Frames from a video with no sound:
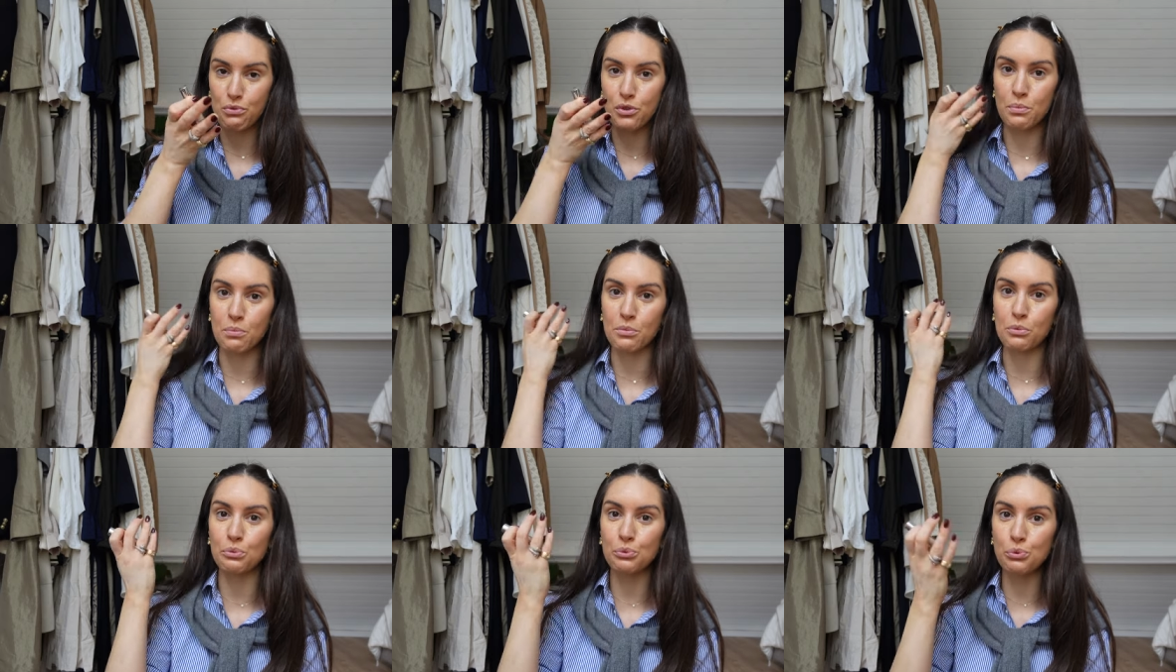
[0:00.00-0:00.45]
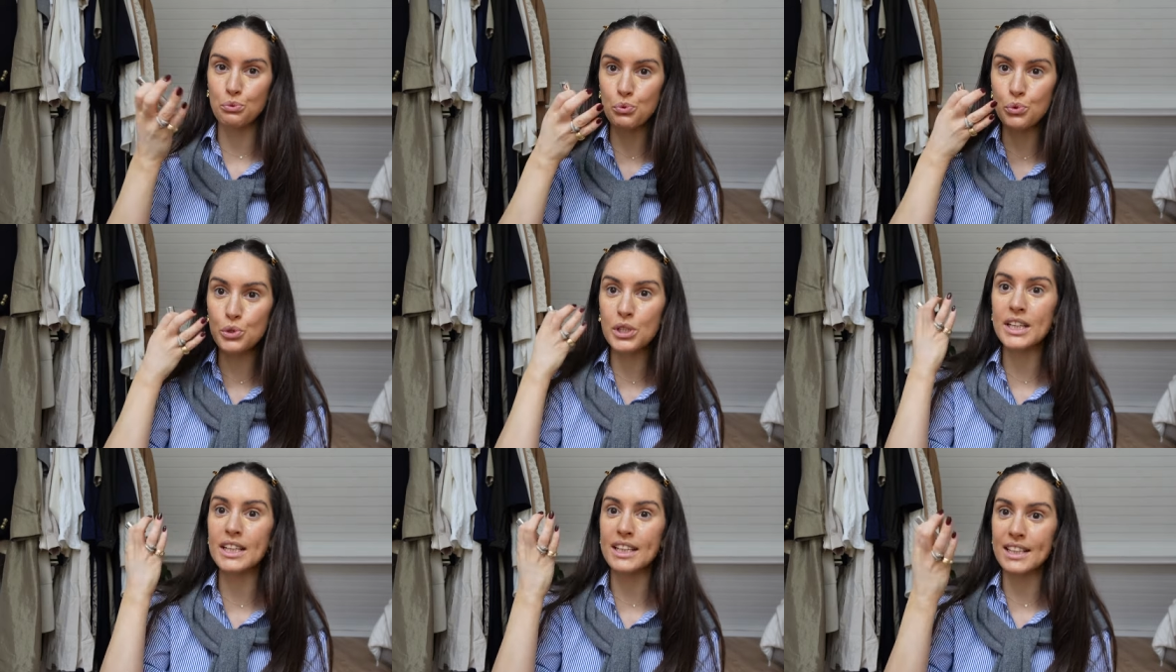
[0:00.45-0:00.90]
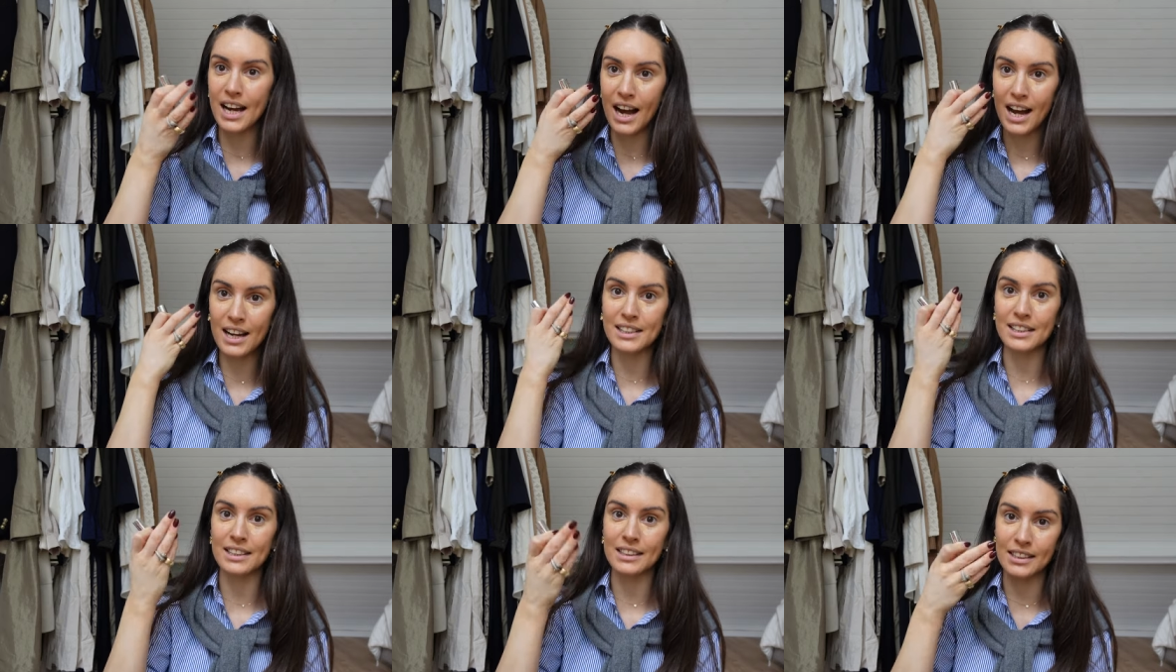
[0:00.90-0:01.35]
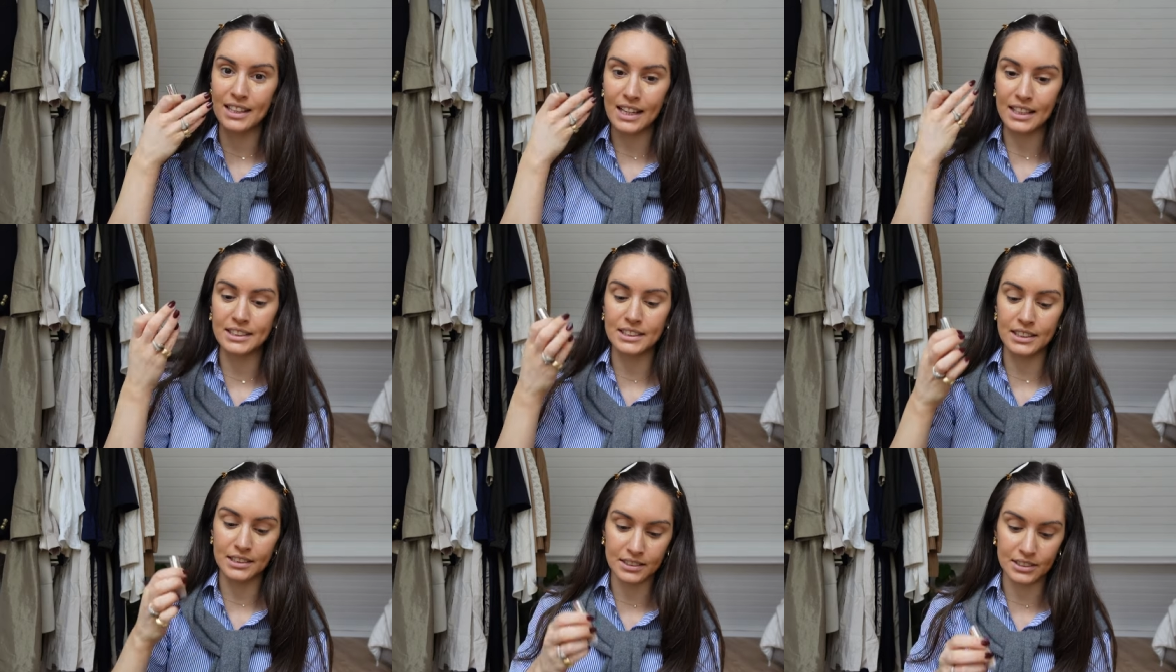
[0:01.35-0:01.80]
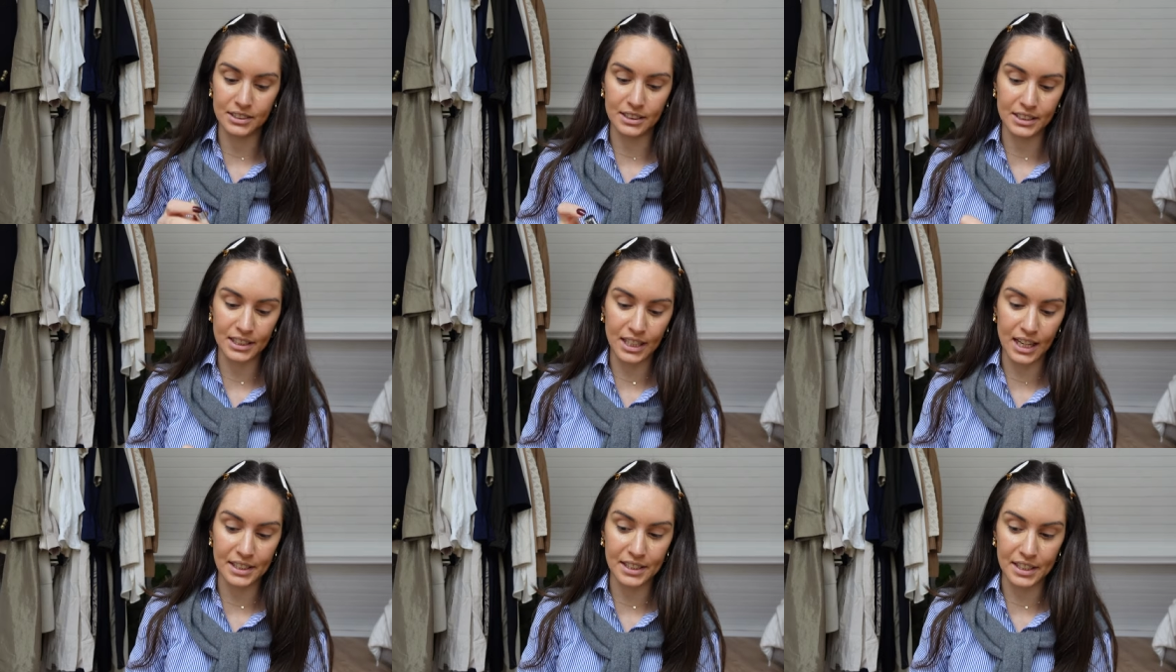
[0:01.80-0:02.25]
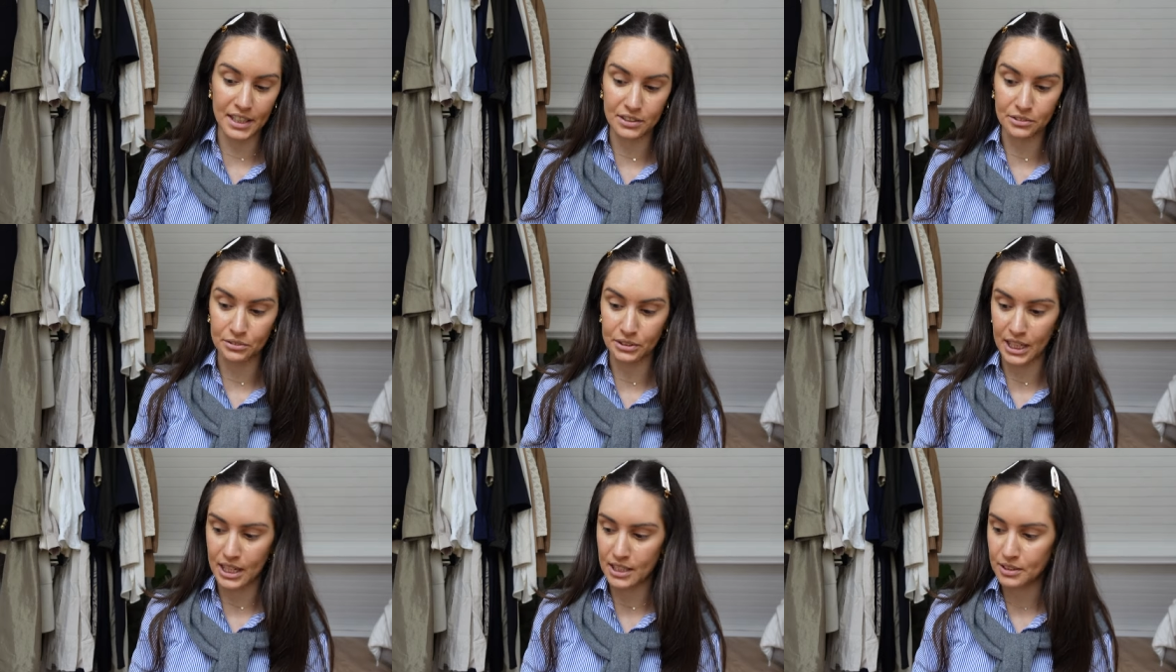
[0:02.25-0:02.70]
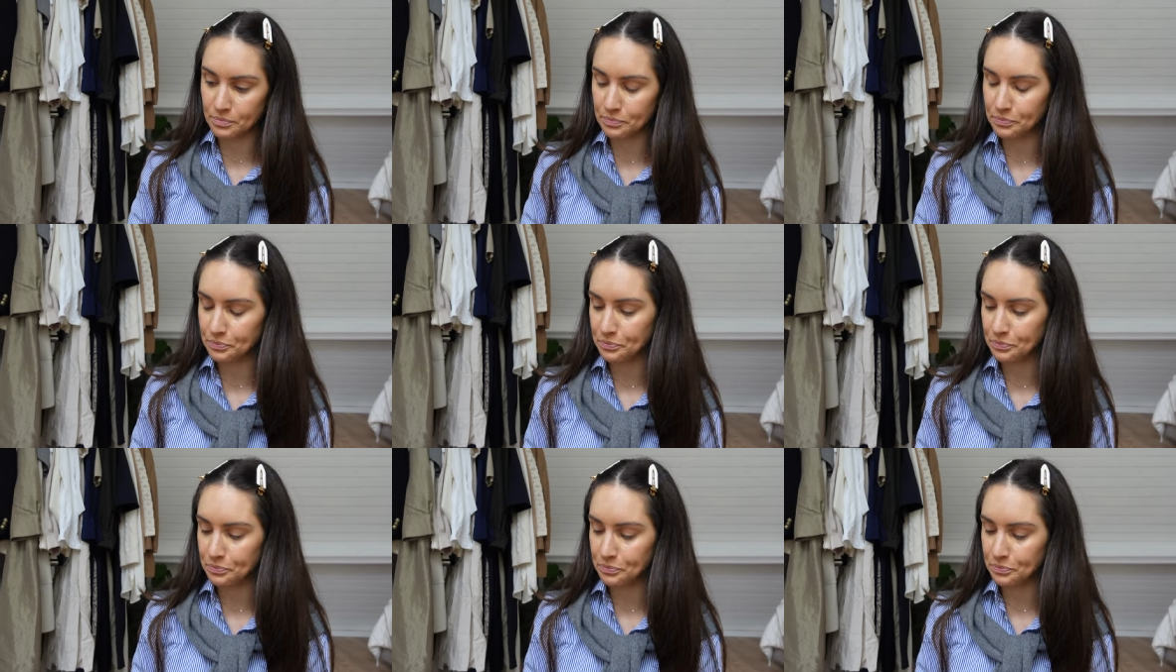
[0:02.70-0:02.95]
from really adding light under the eye area.